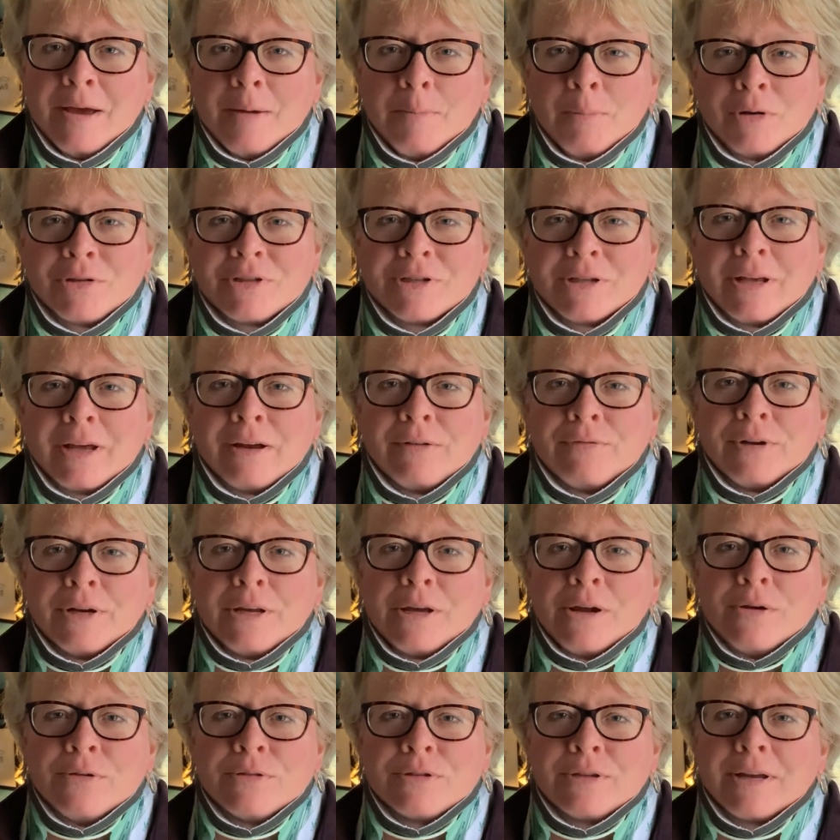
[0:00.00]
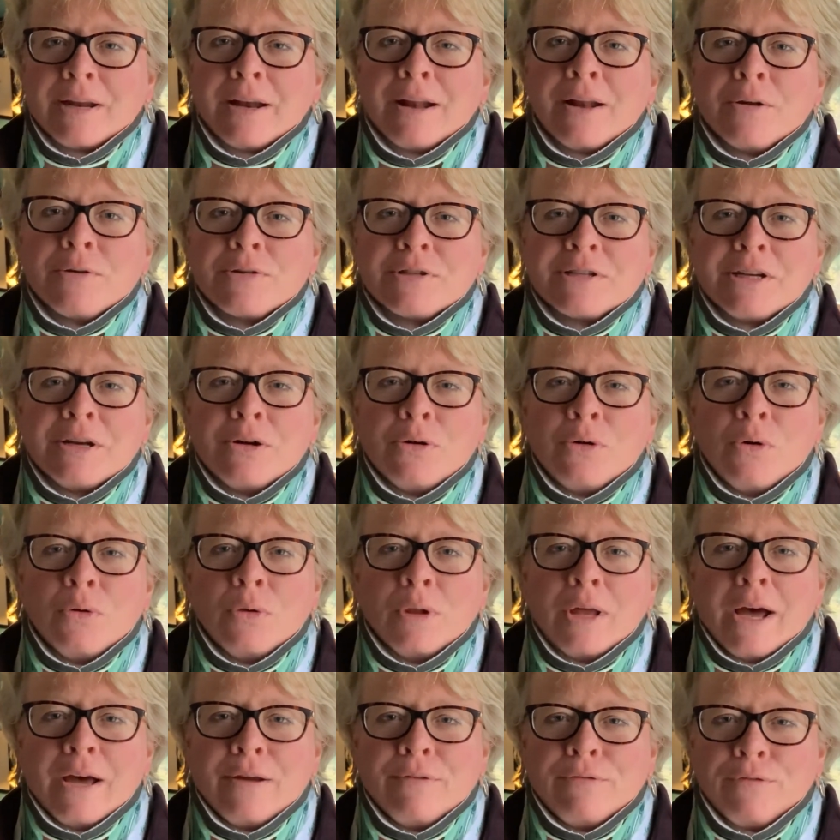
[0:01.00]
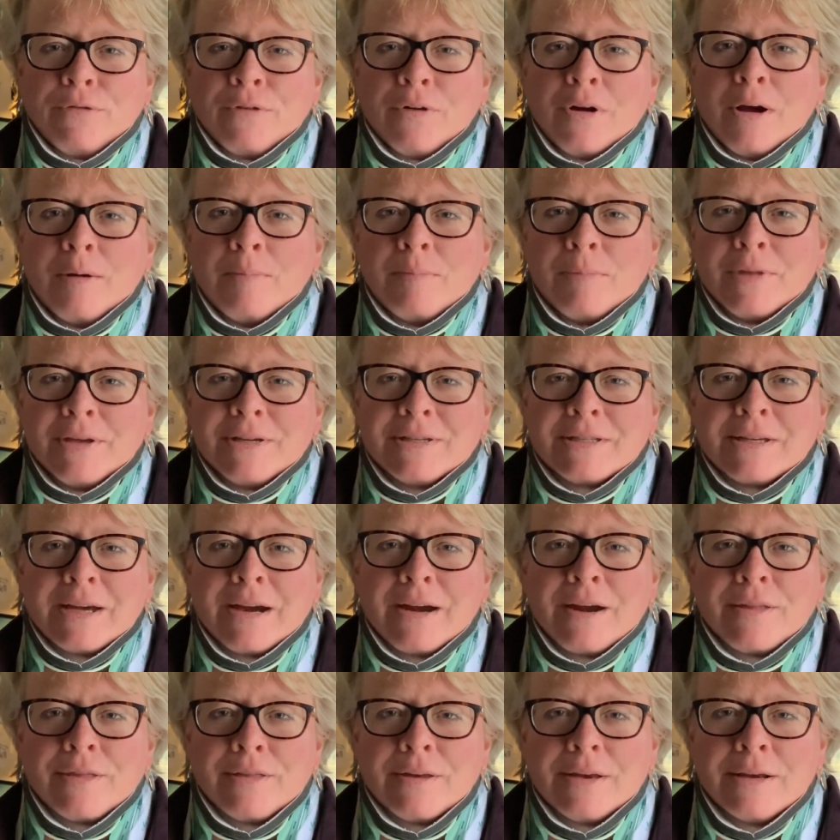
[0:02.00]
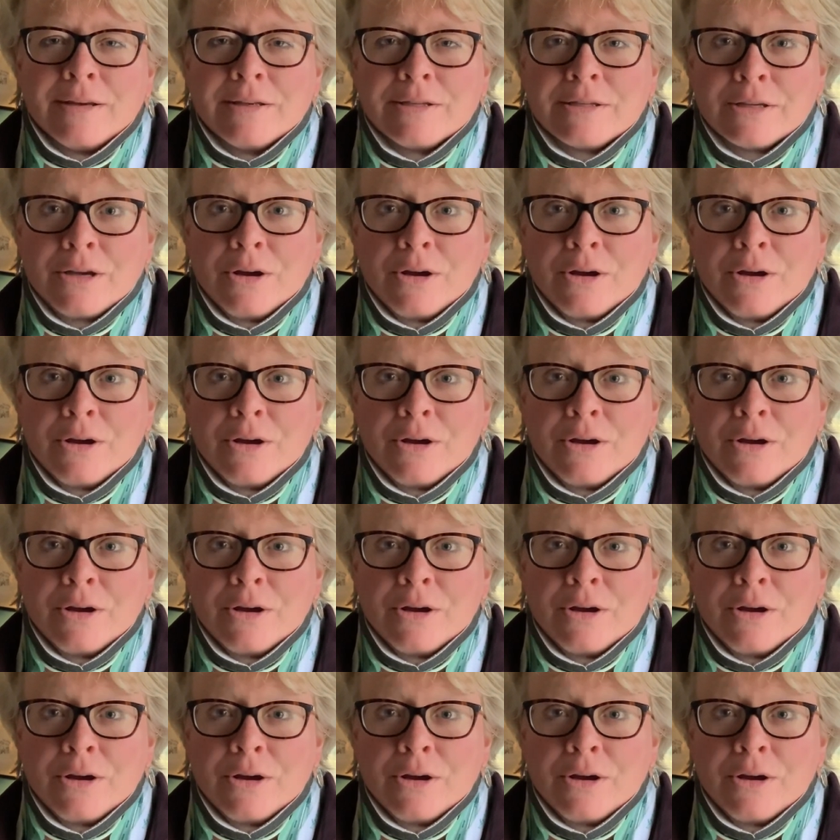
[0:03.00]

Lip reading: post a lot of videos, and I don't see a whole lot from this side of things,